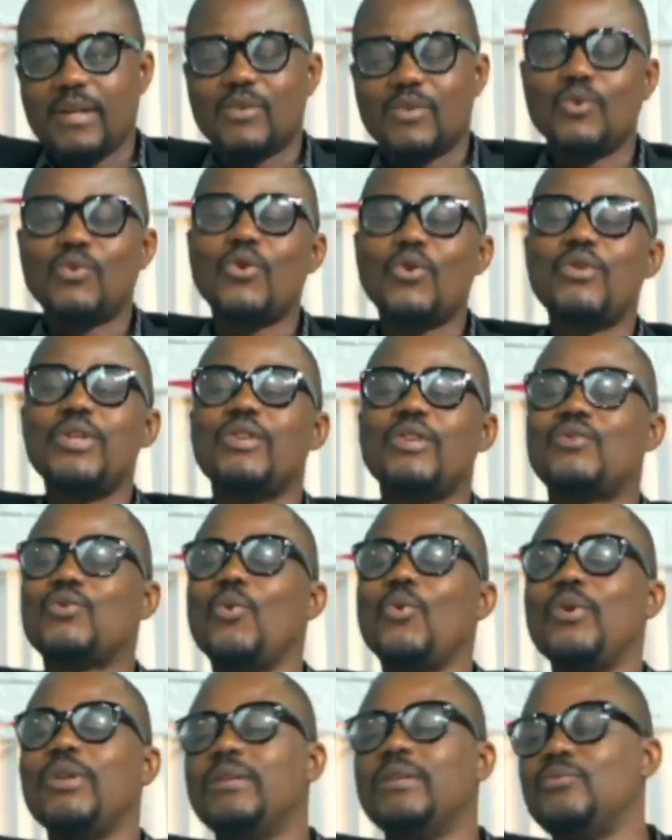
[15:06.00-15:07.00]
So no need
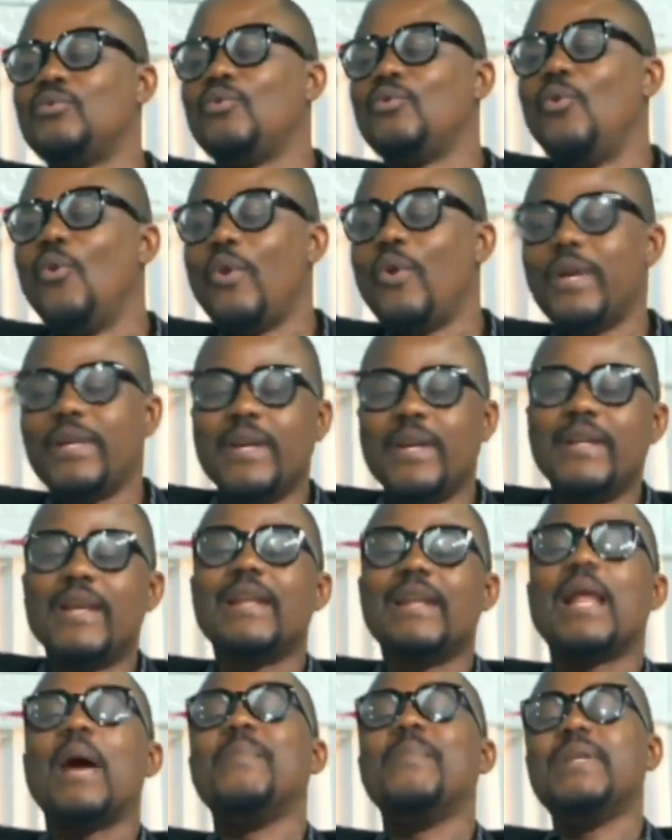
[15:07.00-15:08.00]
to go again
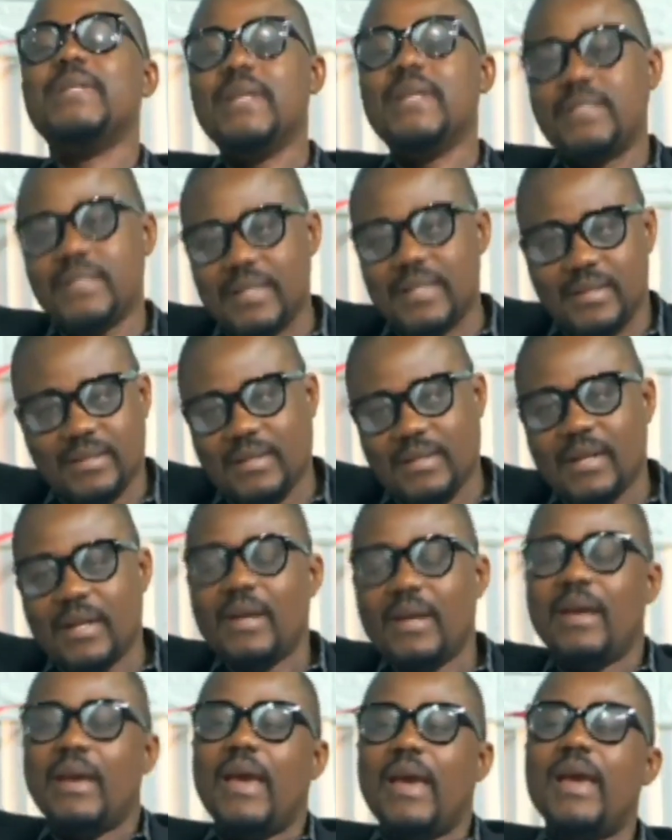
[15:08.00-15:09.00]
and laminate it.
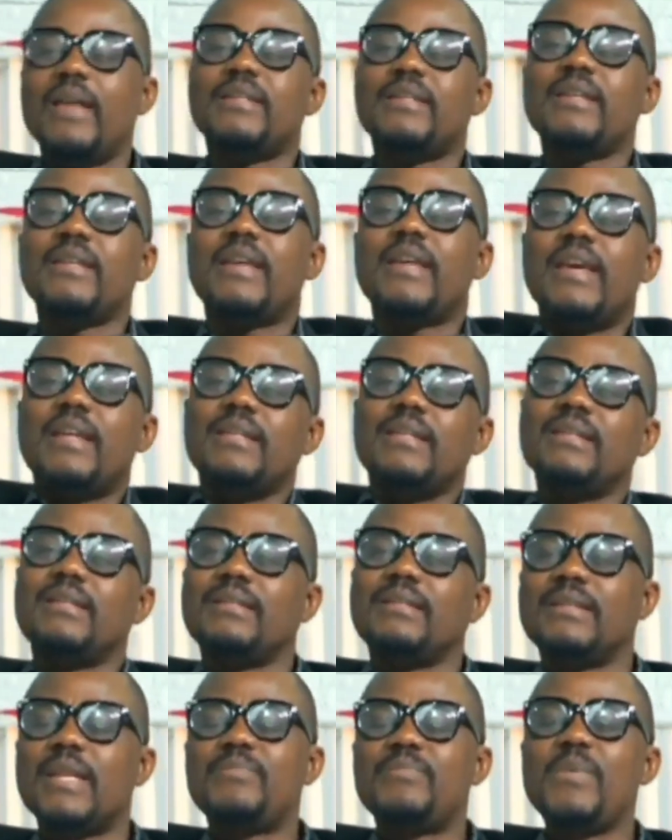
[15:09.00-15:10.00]
And again,
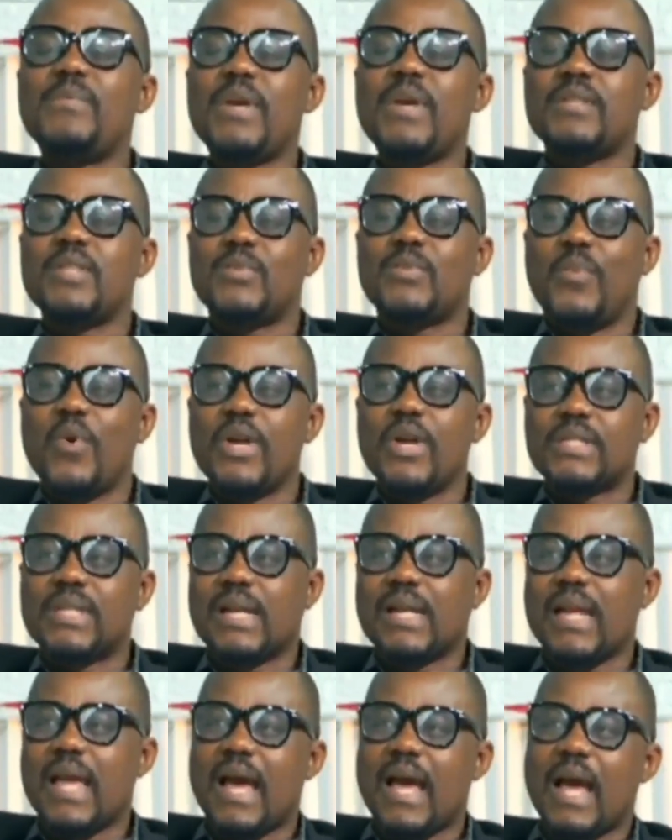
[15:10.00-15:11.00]
let me make this point
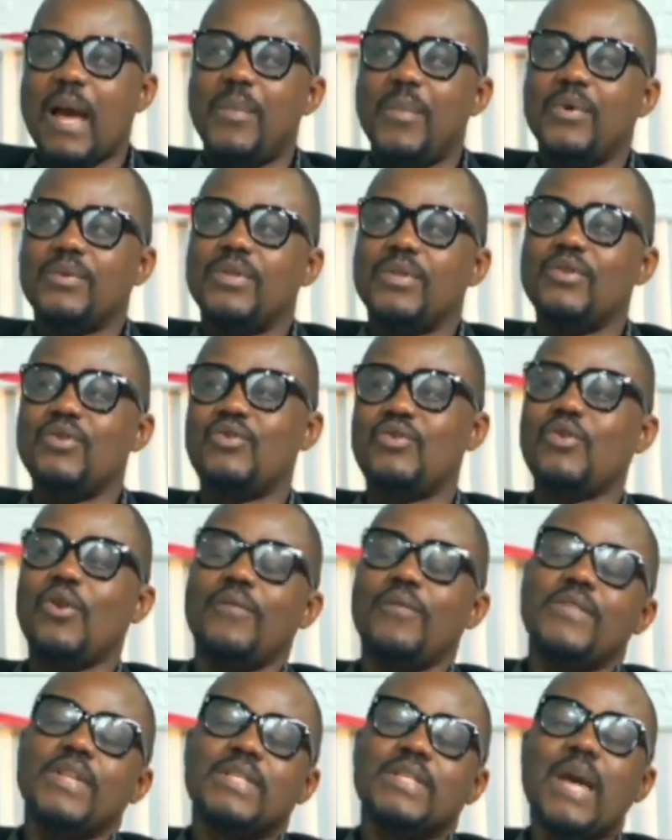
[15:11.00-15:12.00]
clear about the issue
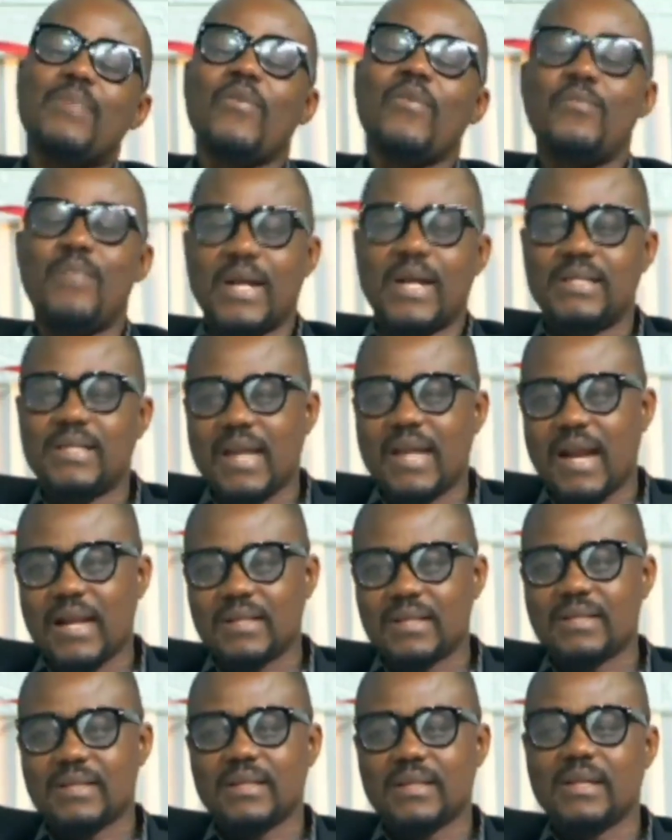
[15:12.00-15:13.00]
of the type of
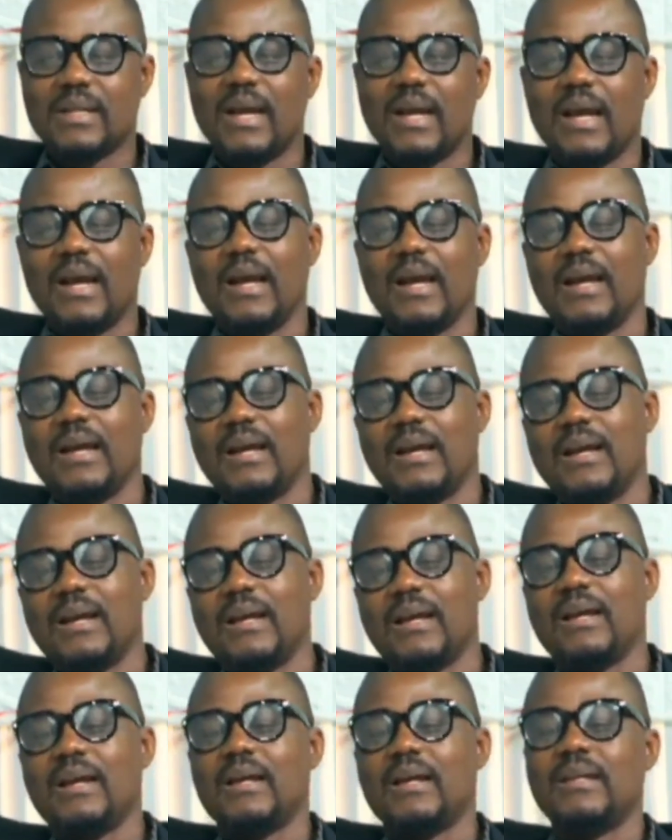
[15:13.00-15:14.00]
materials
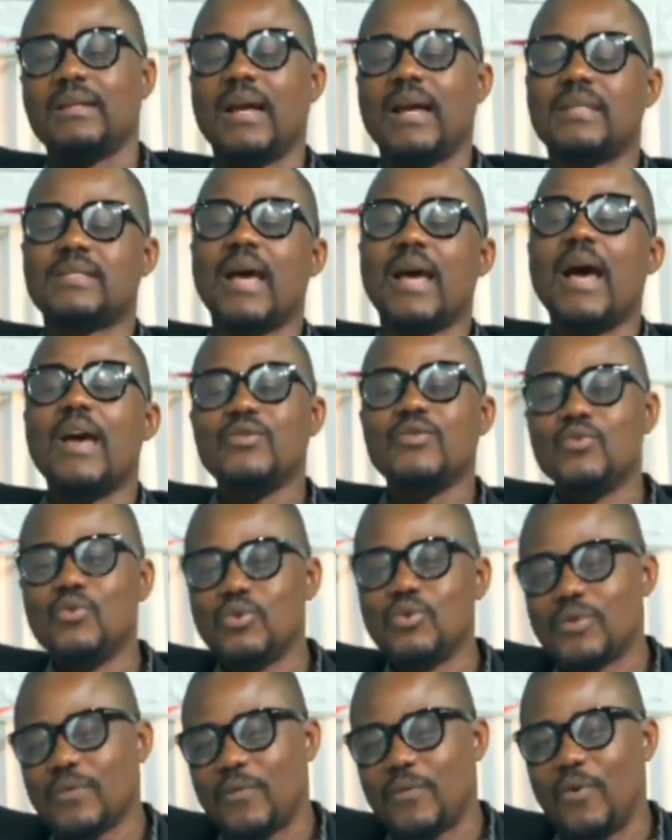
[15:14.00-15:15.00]
that are
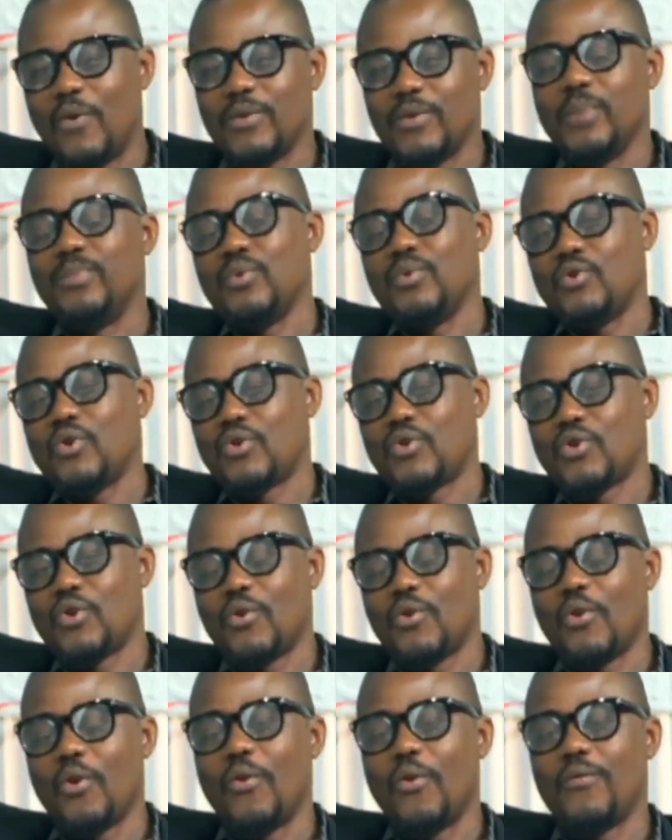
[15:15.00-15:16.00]
used for the
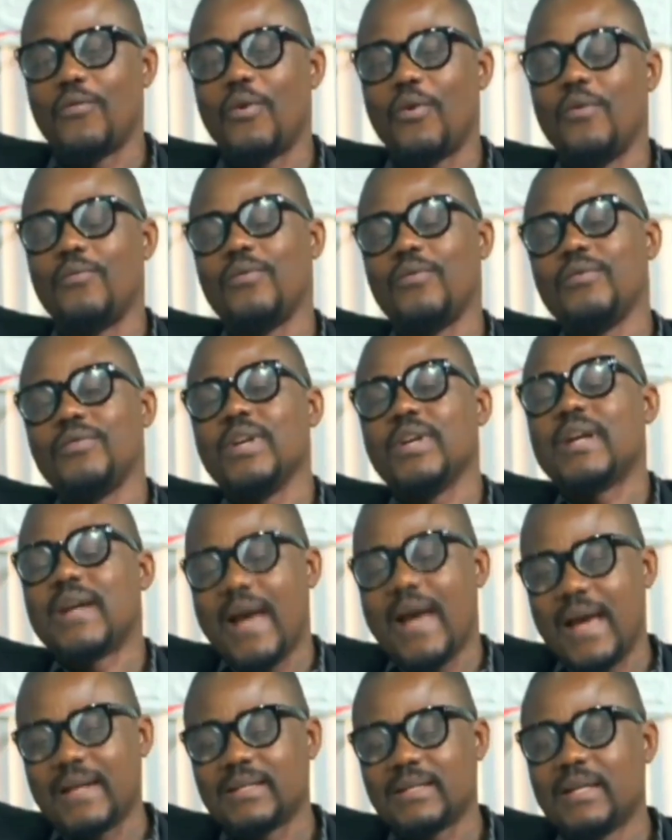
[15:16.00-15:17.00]
production of the
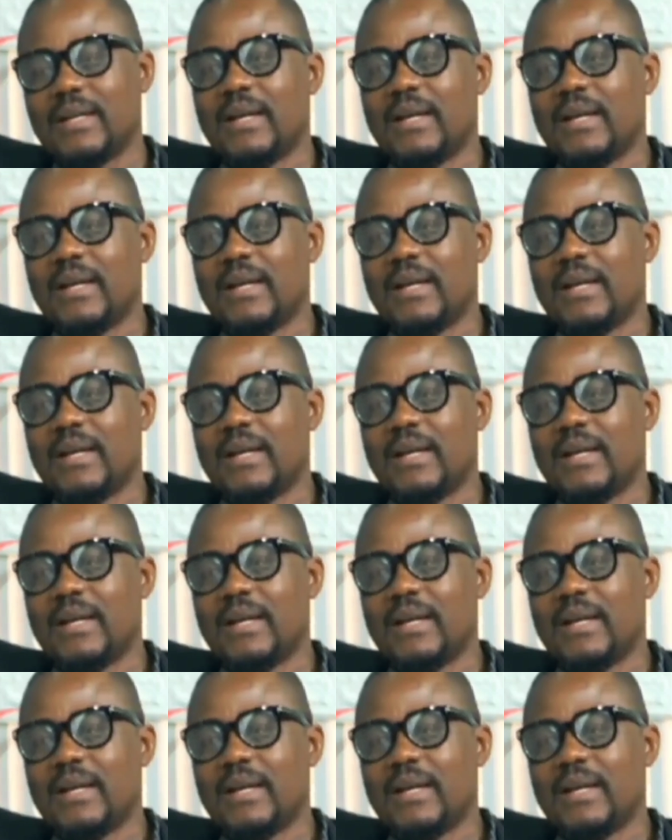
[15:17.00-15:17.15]
card.